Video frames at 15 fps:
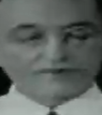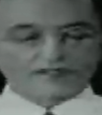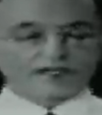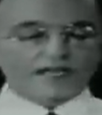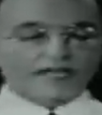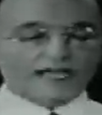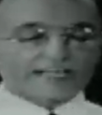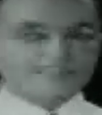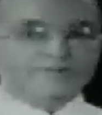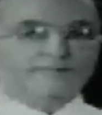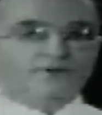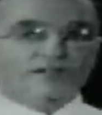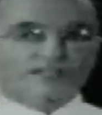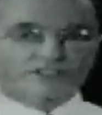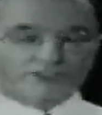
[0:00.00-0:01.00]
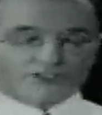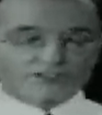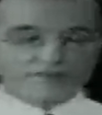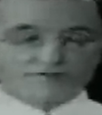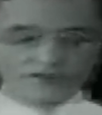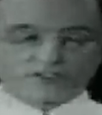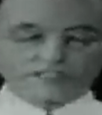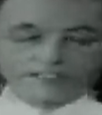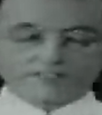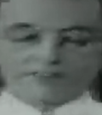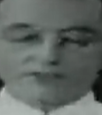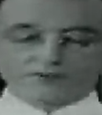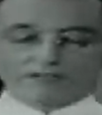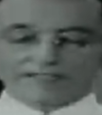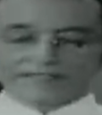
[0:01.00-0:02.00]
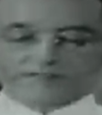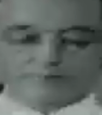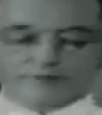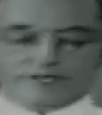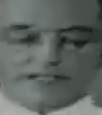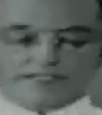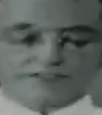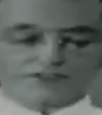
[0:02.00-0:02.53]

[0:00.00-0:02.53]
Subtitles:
aspiration of an indurated base,